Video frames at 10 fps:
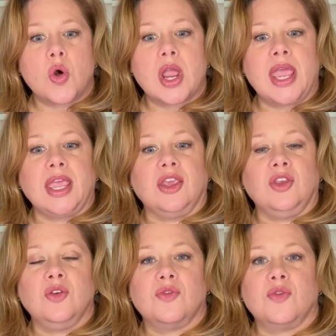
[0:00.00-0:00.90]
a
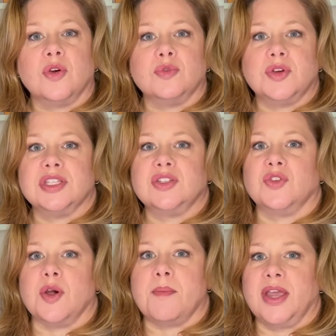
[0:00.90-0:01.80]
Uniform Transfer
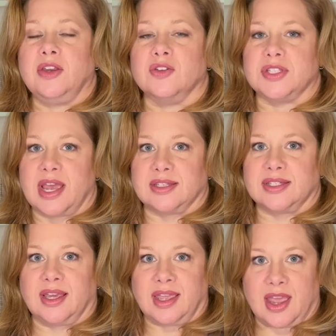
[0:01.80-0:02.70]
of Minors Act
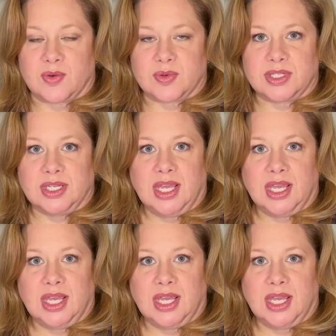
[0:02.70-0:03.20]
account,